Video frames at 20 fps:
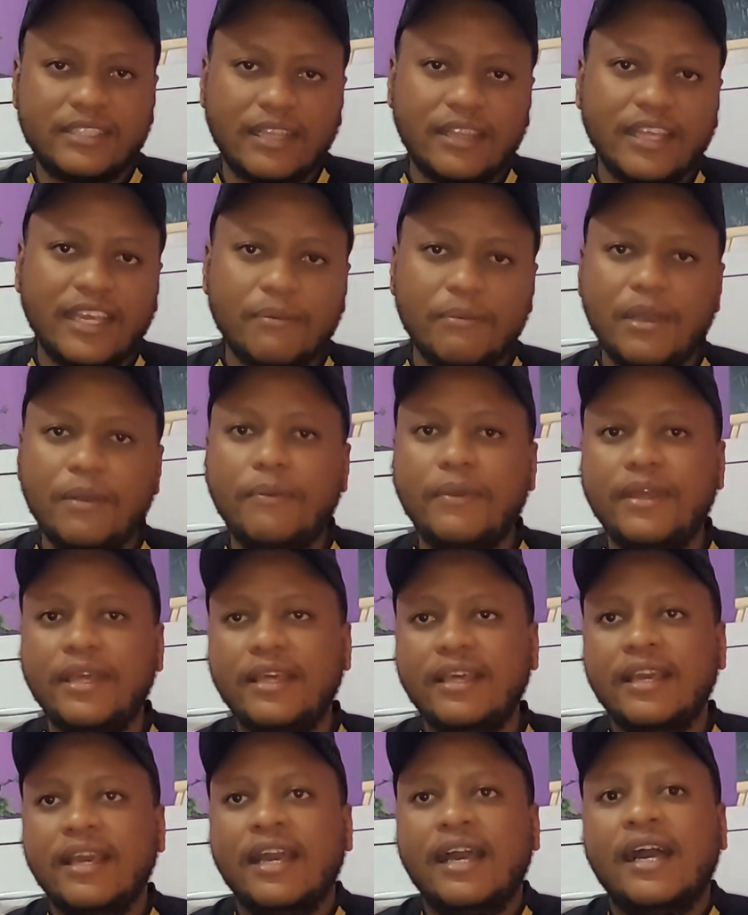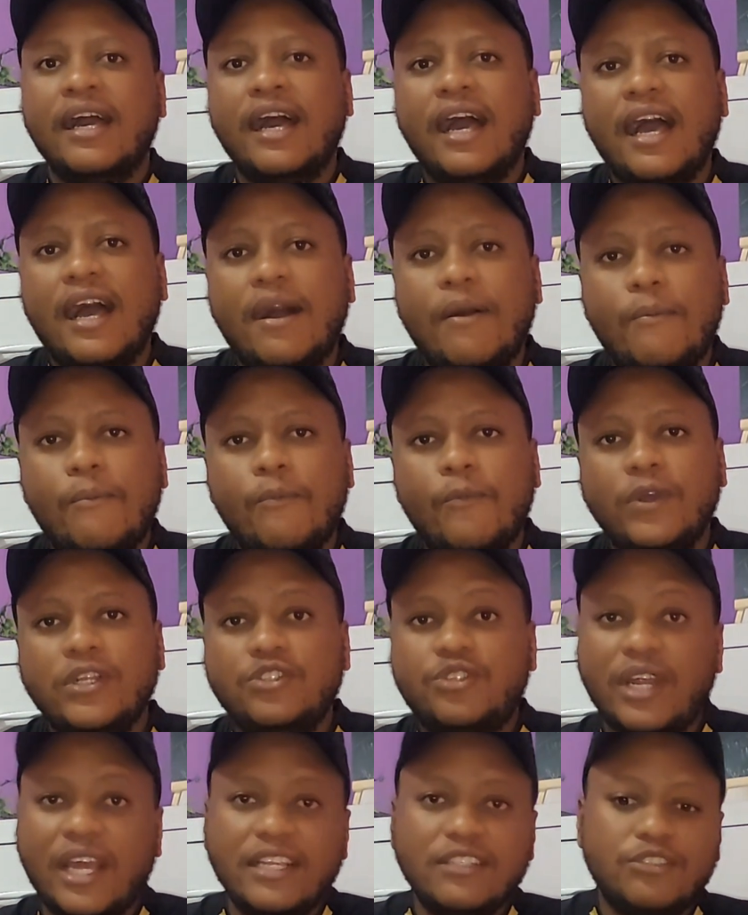I think maybe when
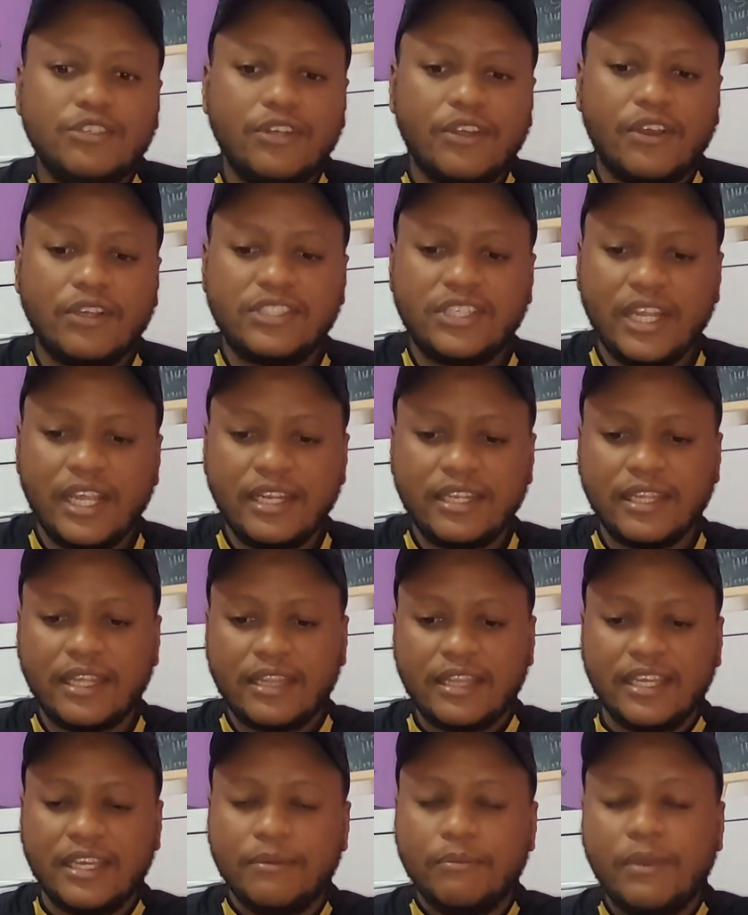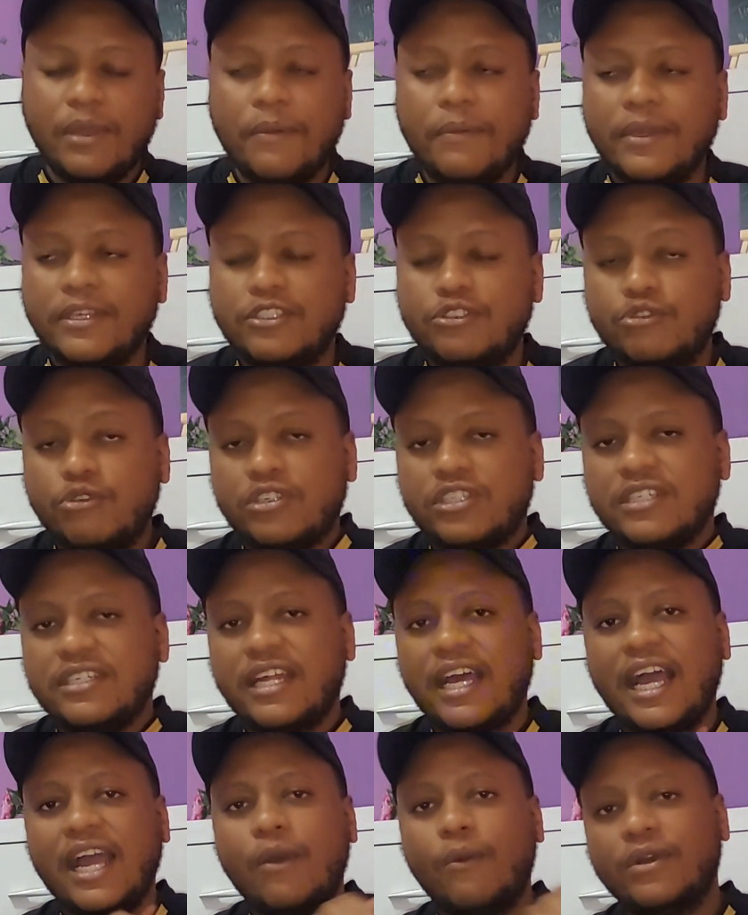trying to negotiate, I think maybe situation
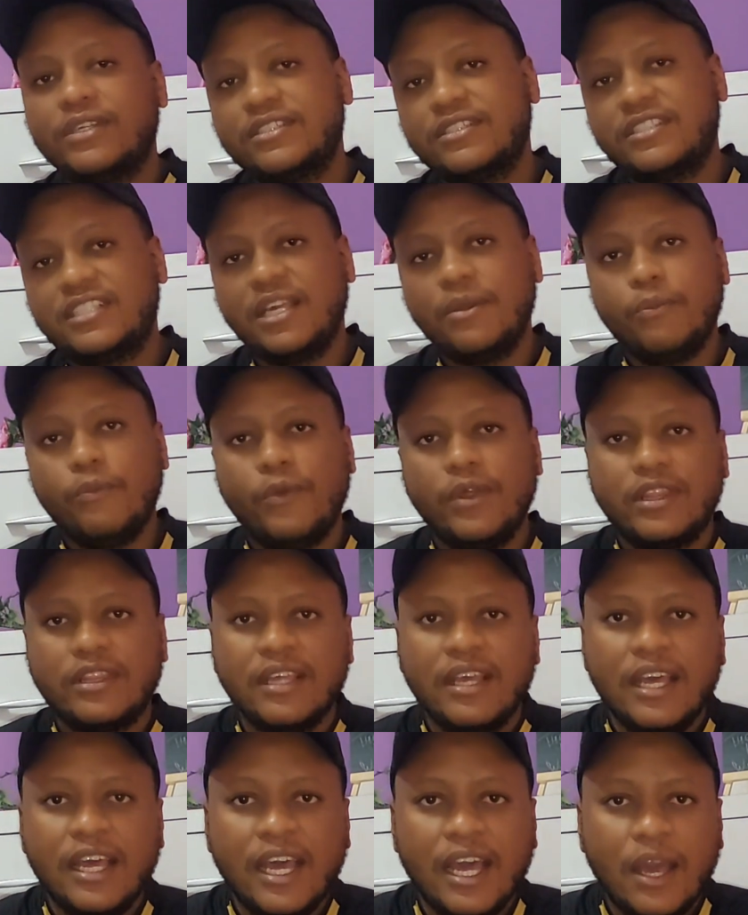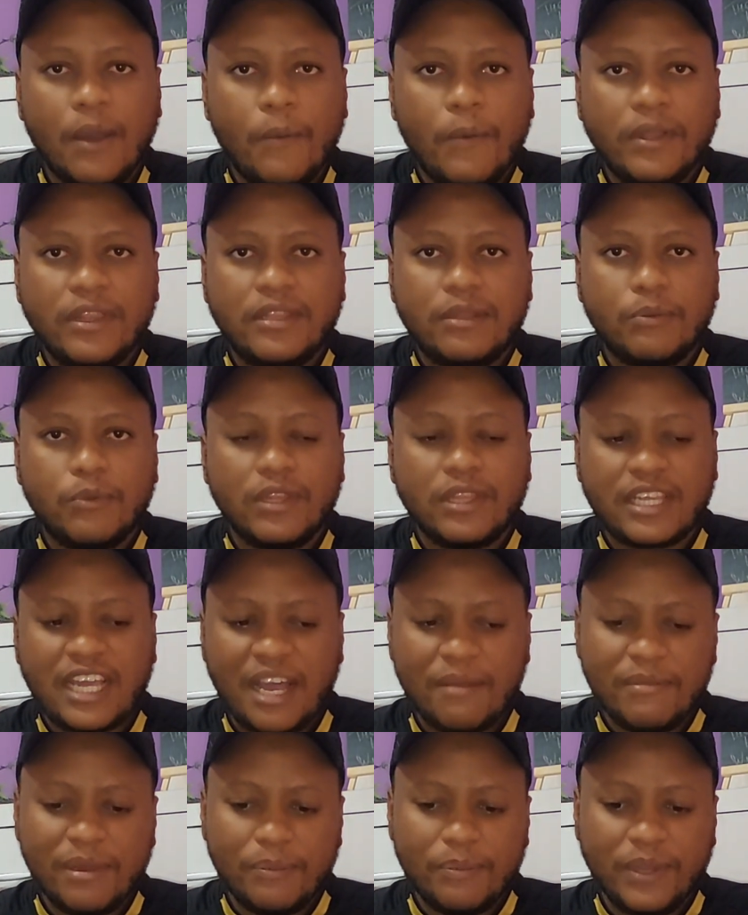high was the same with
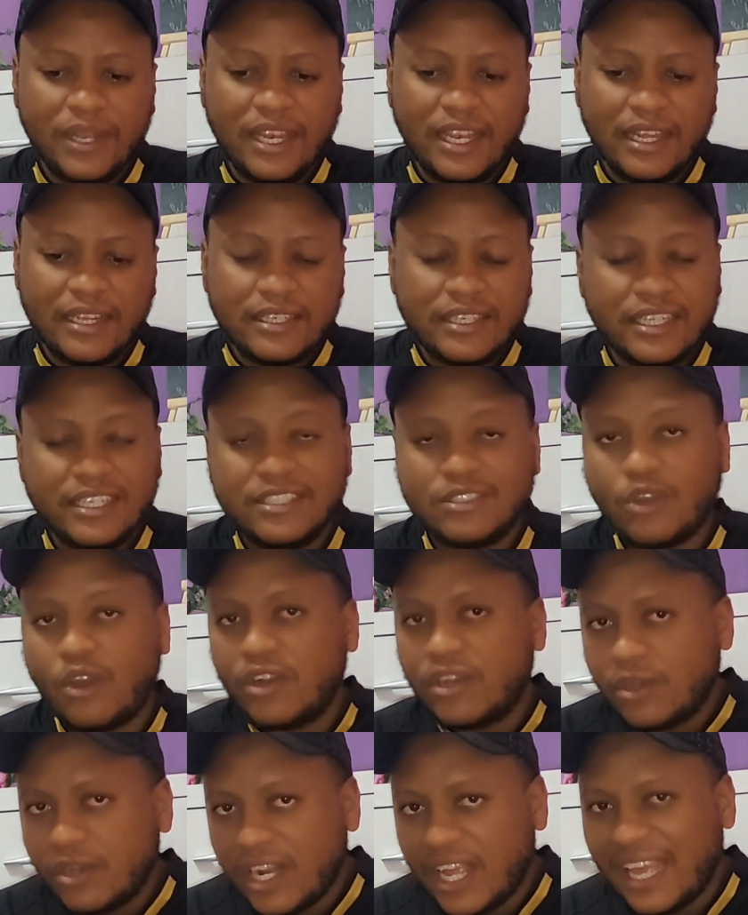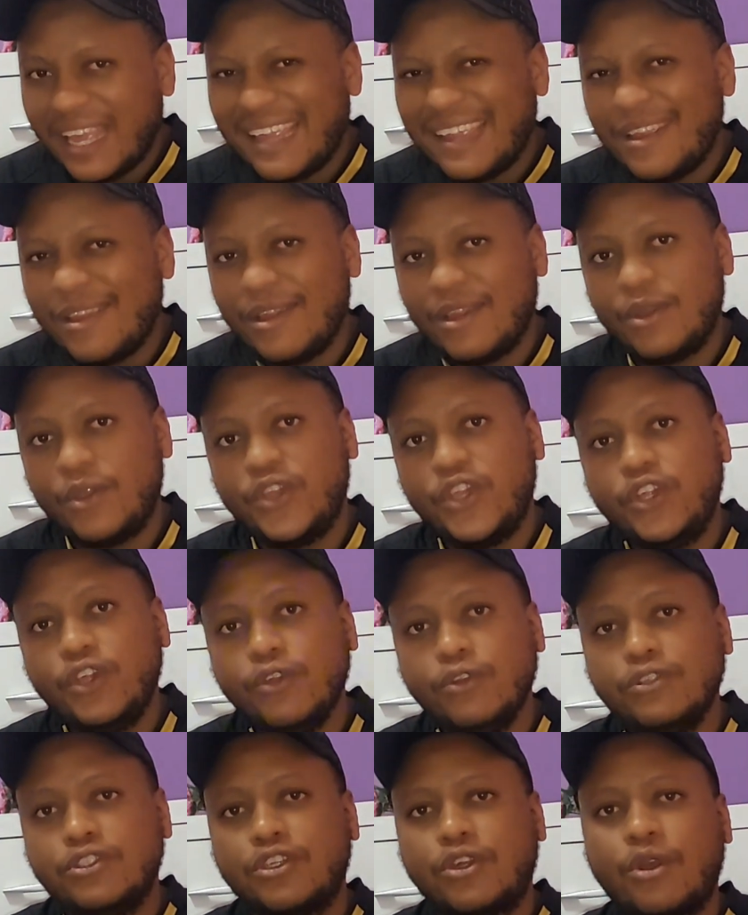Kamabila. He's on a
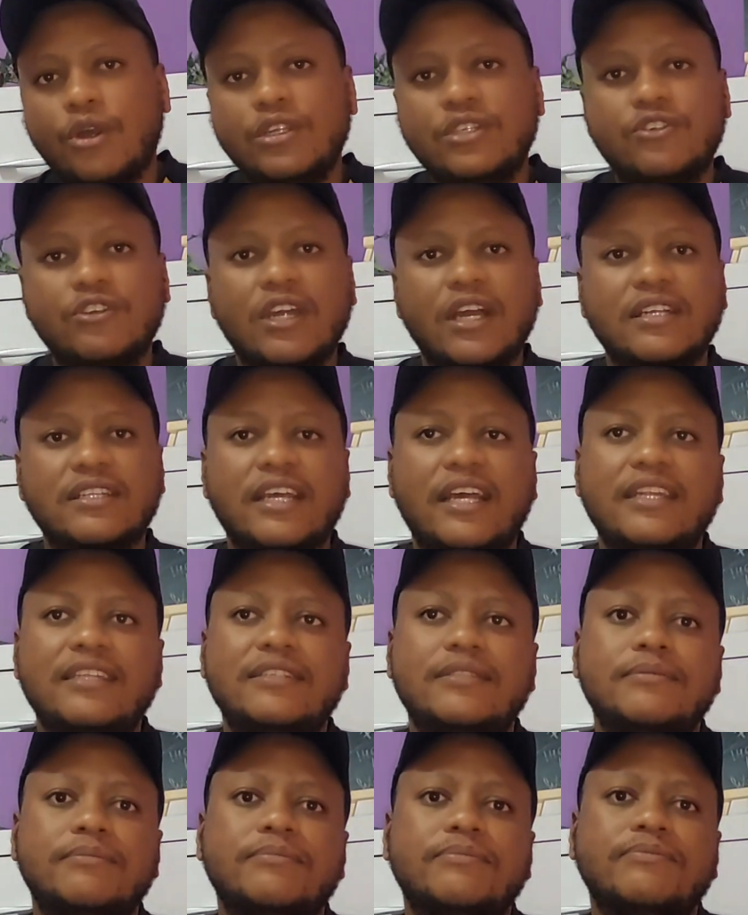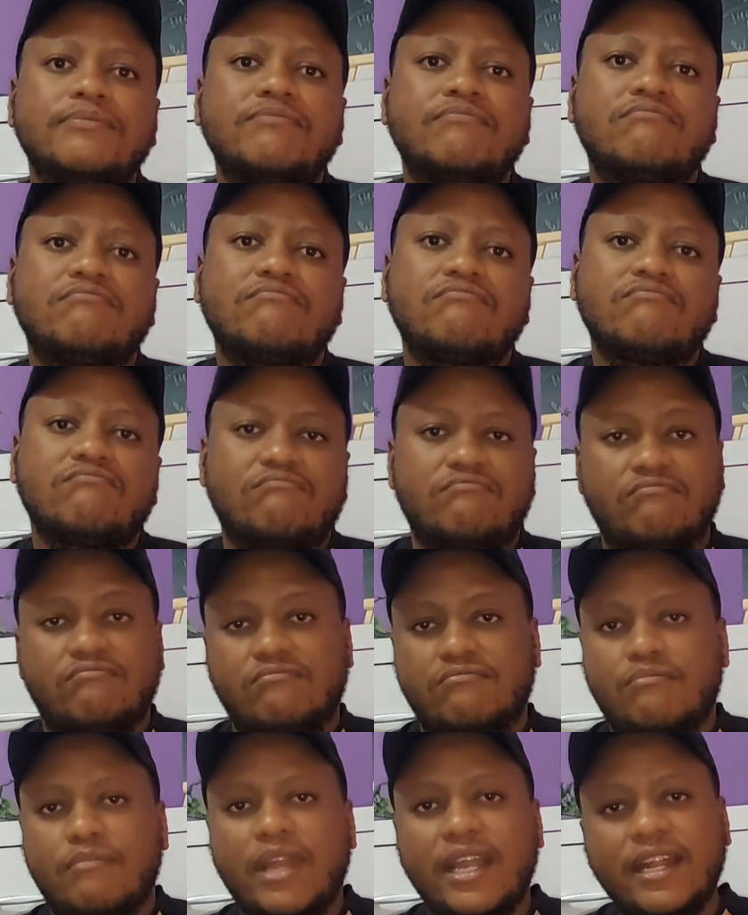huge contract, and
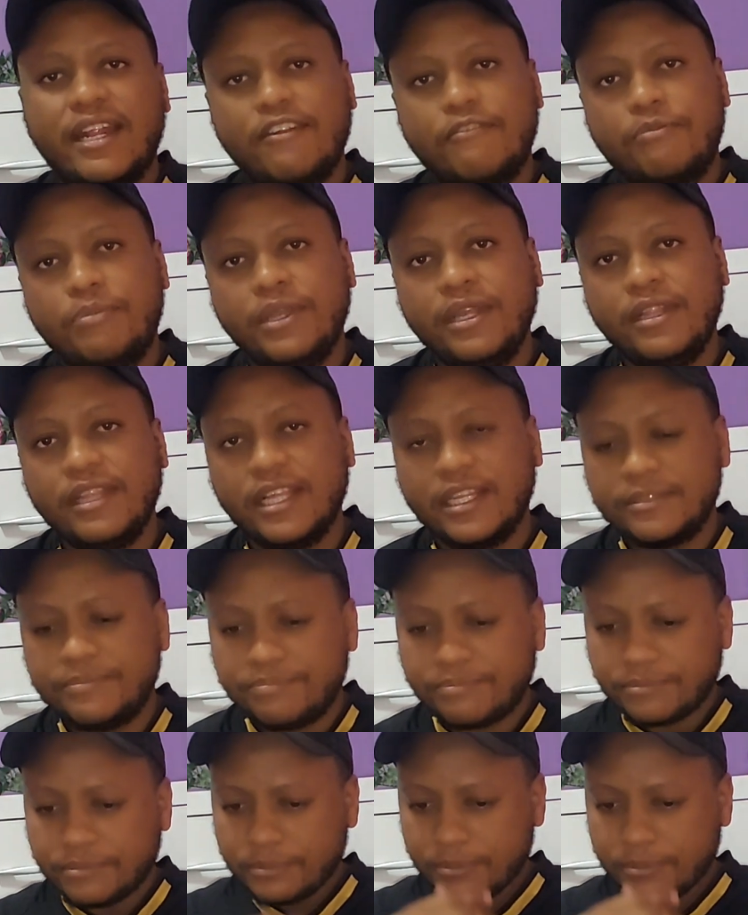might have been that